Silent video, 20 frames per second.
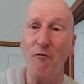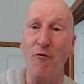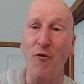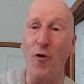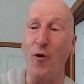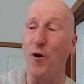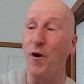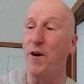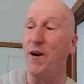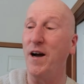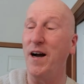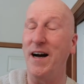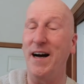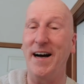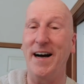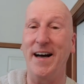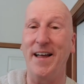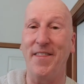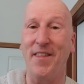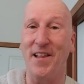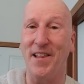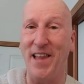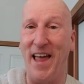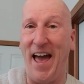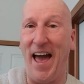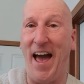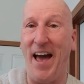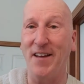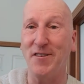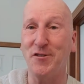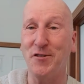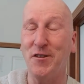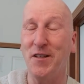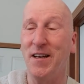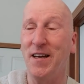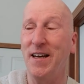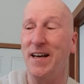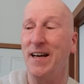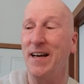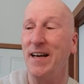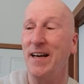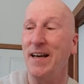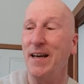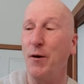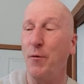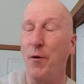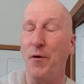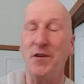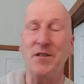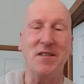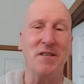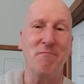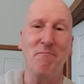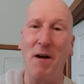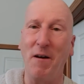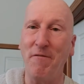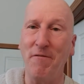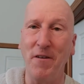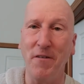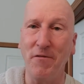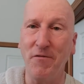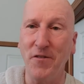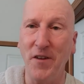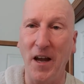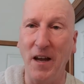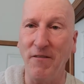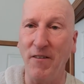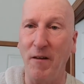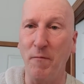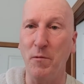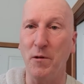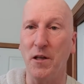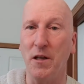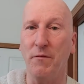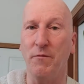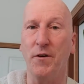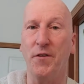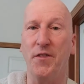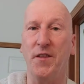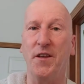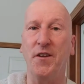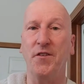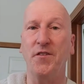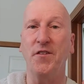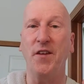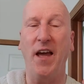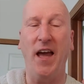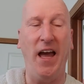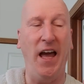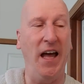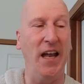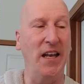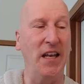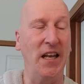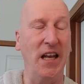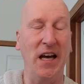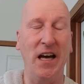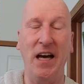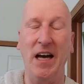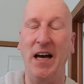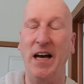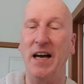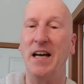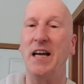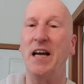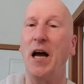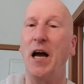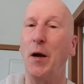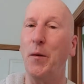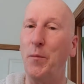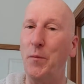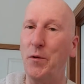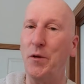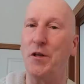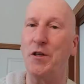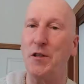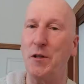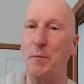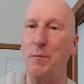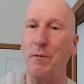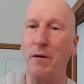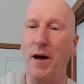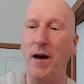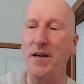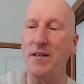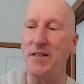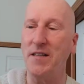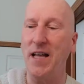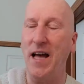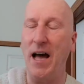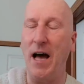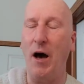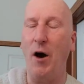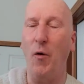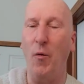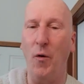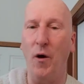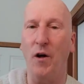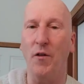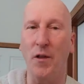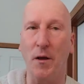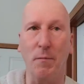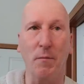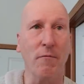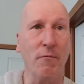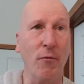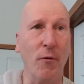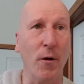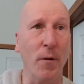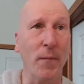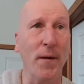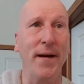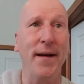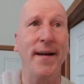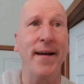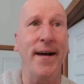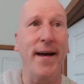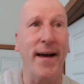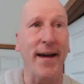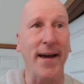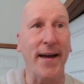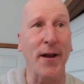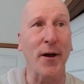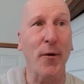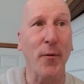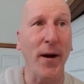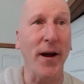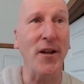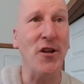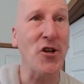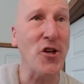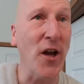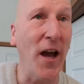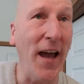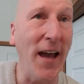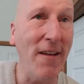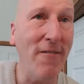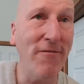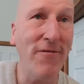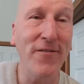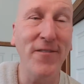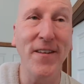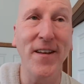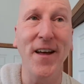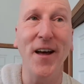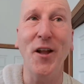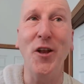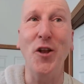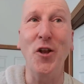for uh, the last, well, this is my fifth shave, I believe, with this. And uh, I'm really surprised at how well they perform. I got a great shave,